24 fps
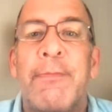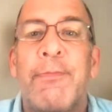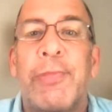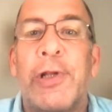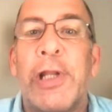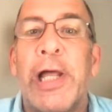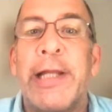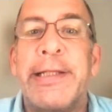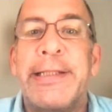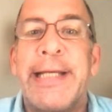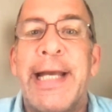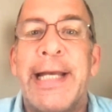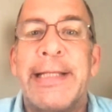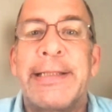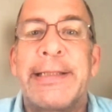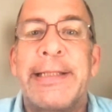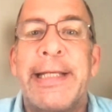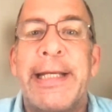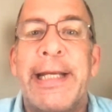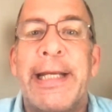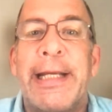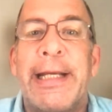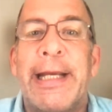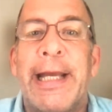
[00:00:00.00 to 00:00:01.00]
blood
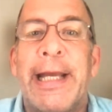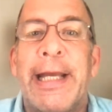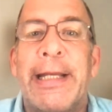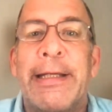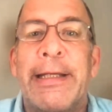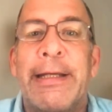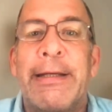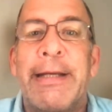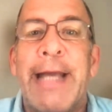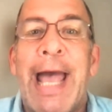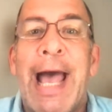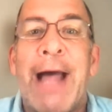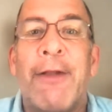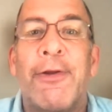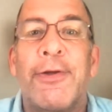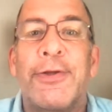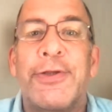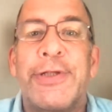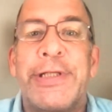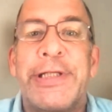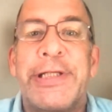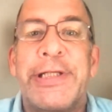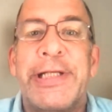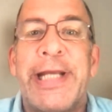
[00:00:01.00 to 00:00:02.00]
testing and
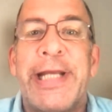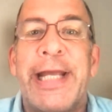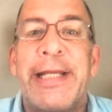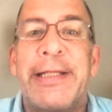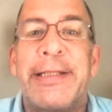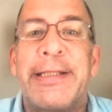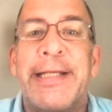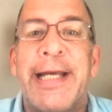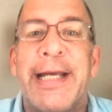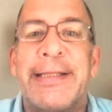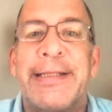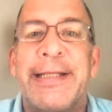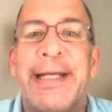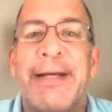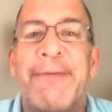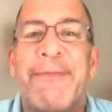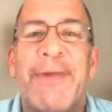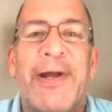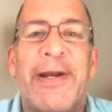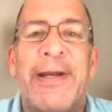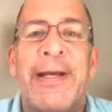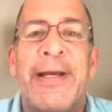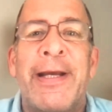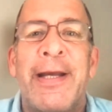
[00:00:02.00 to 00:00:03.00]
allergy skin testing,
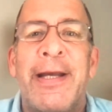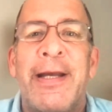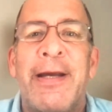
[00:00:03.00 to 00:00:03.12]
but